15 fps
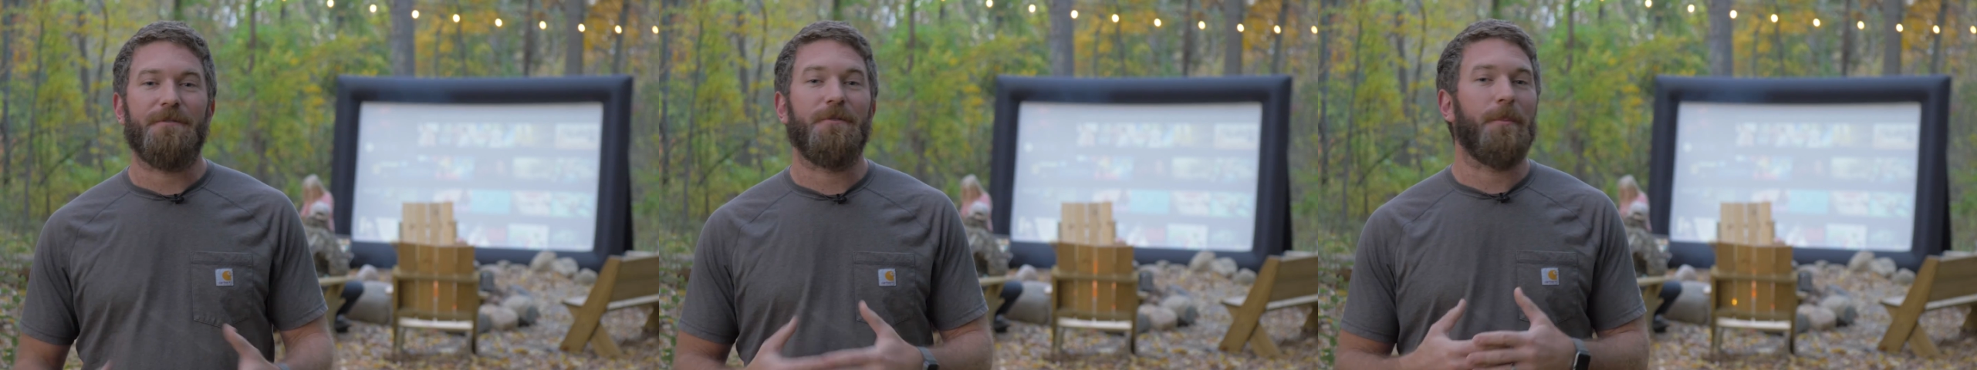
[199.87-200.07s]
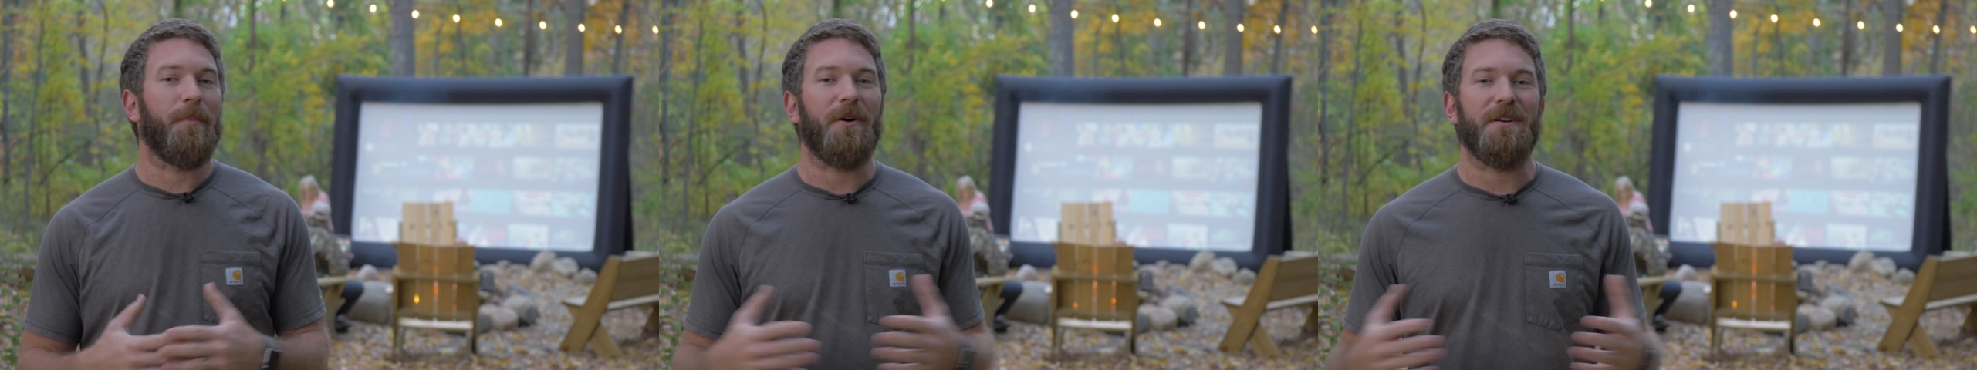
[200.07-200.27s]

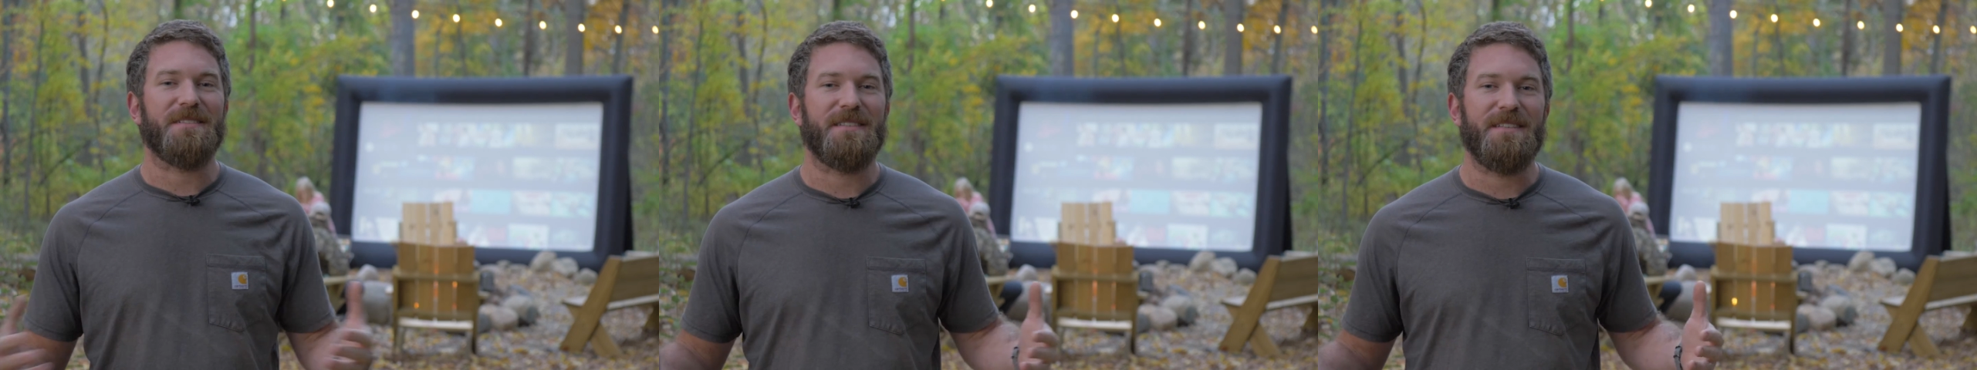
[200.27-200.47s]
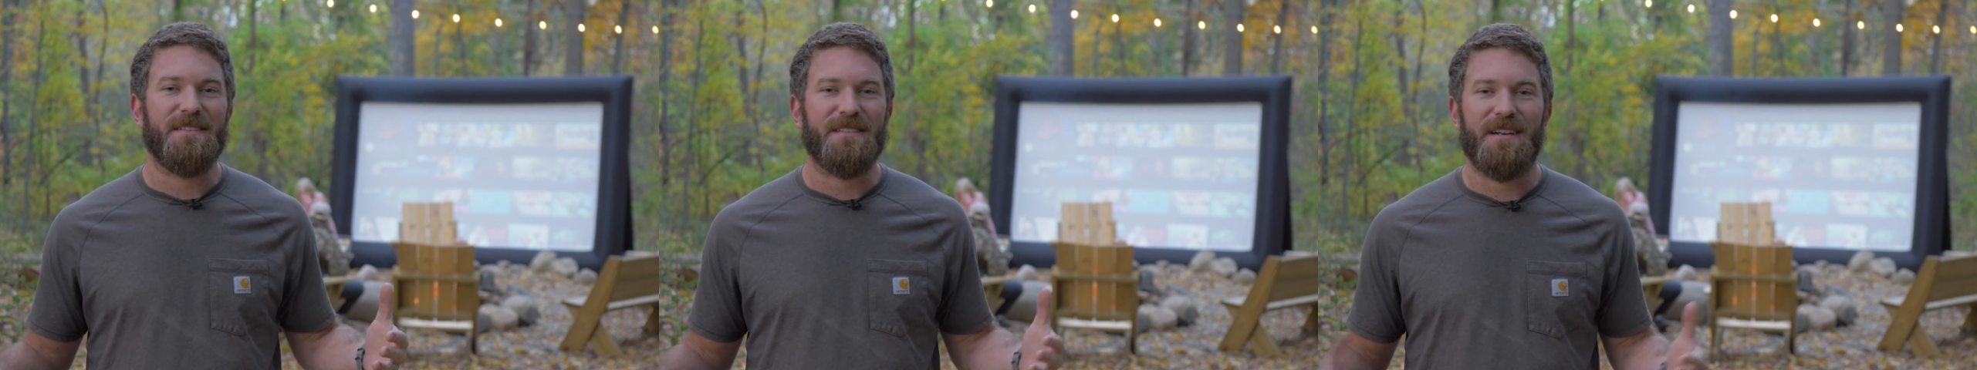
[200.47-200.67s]
football
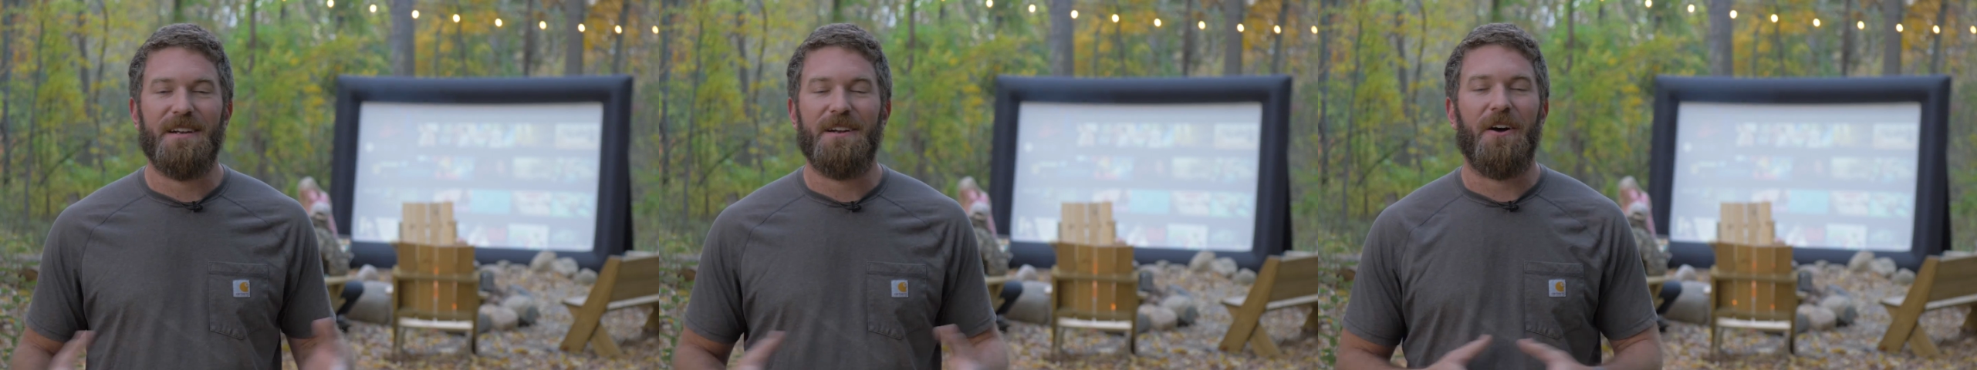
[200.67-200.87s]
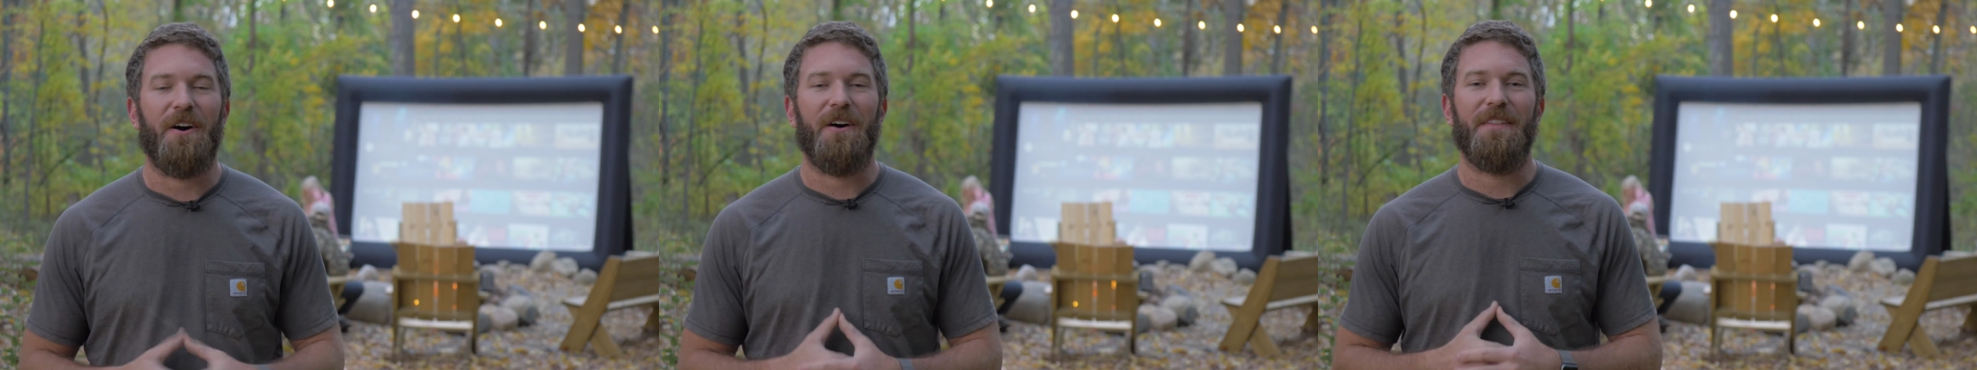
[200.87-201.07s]
season
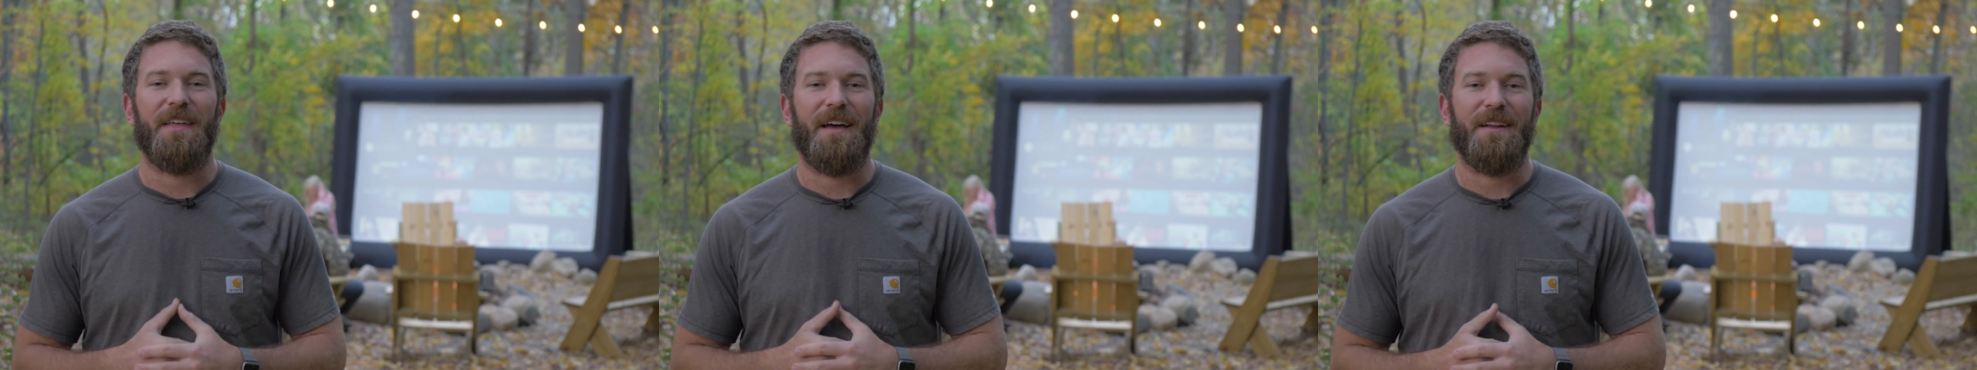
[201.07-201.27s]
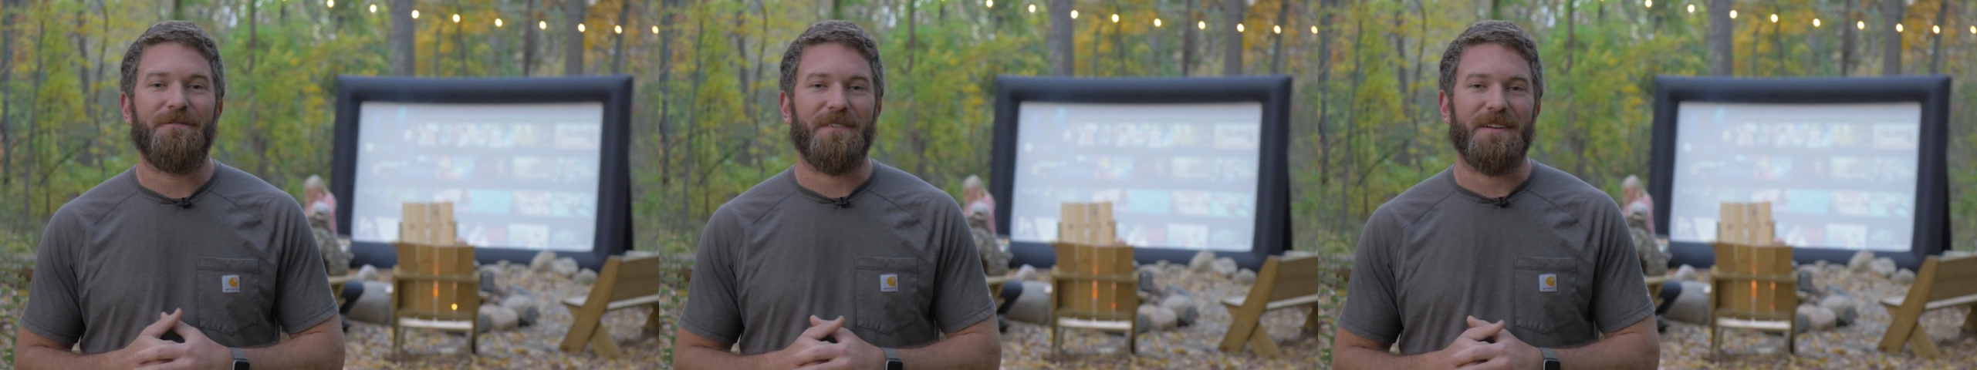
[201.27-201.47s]
and all
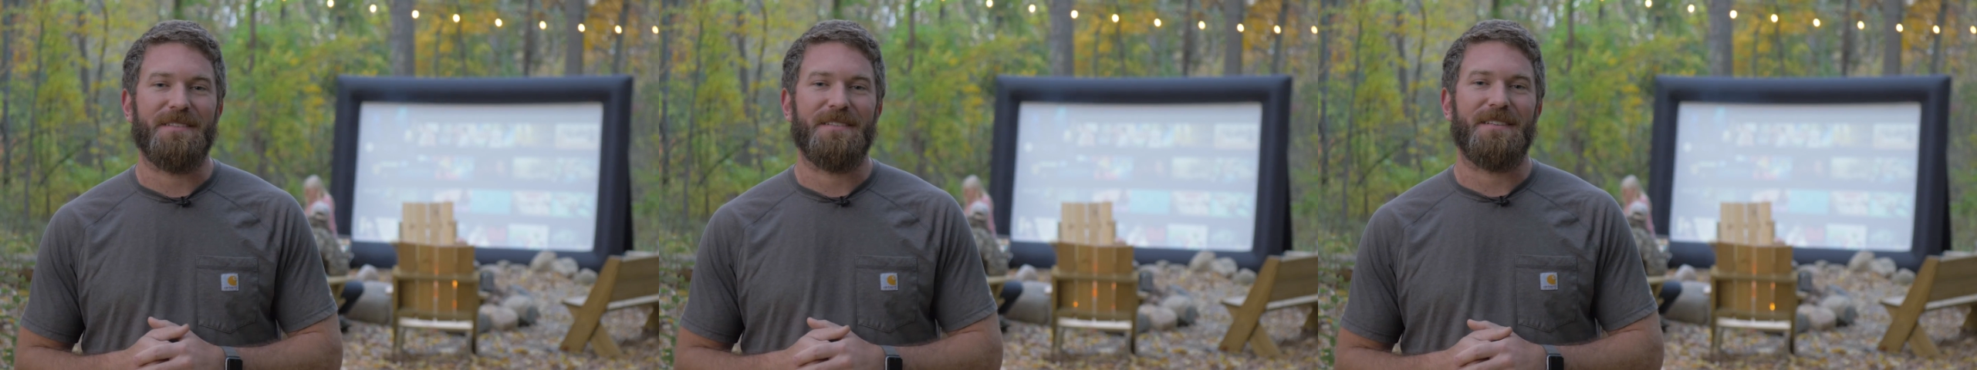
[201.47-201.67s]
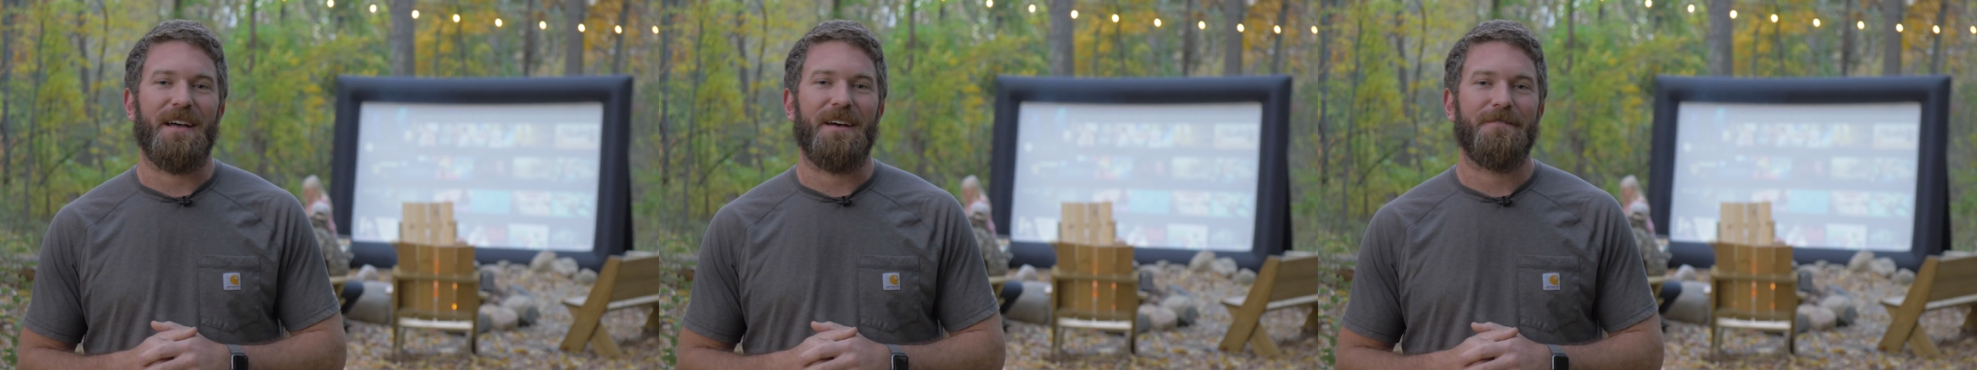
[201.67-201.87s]
that fun
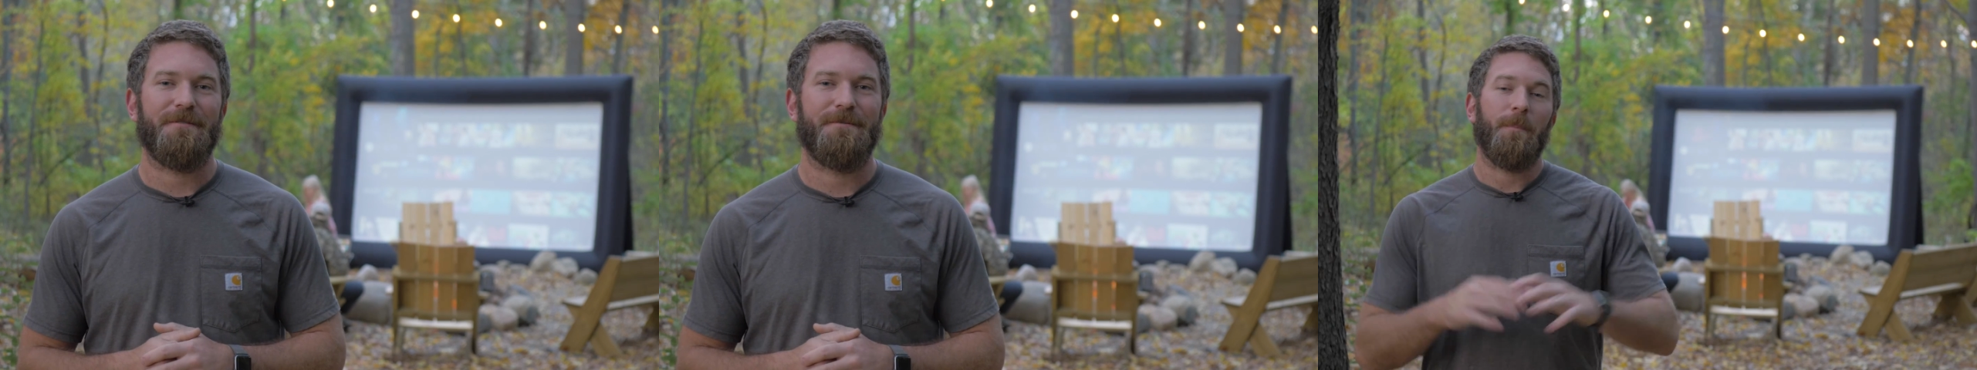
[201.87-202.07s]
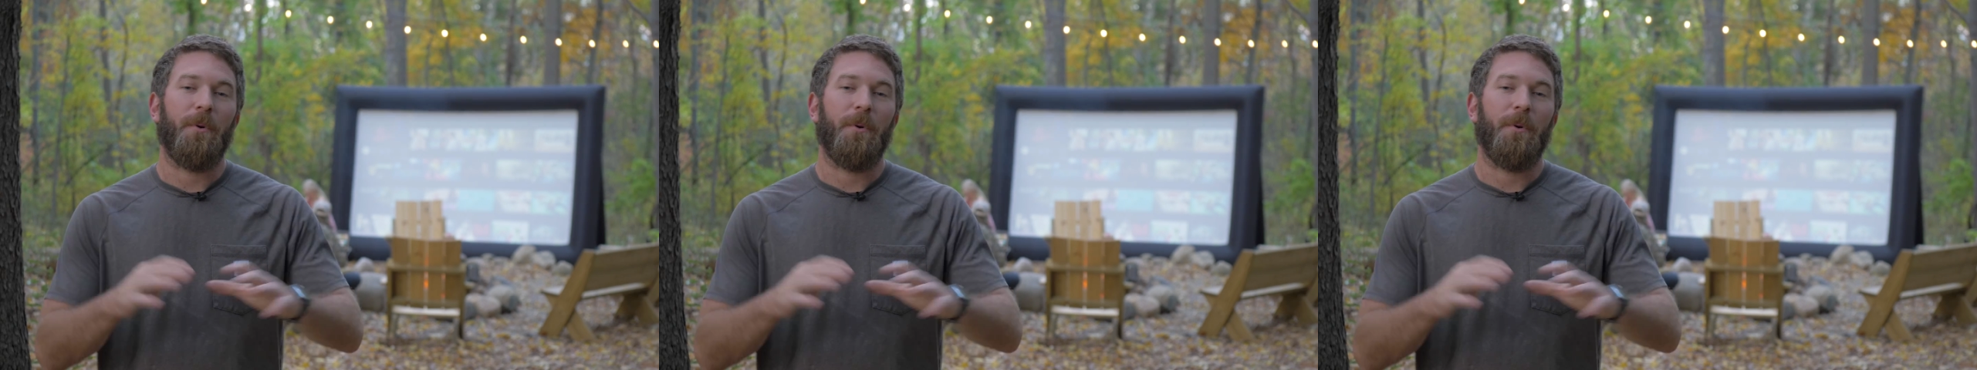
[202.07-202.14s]
stuff.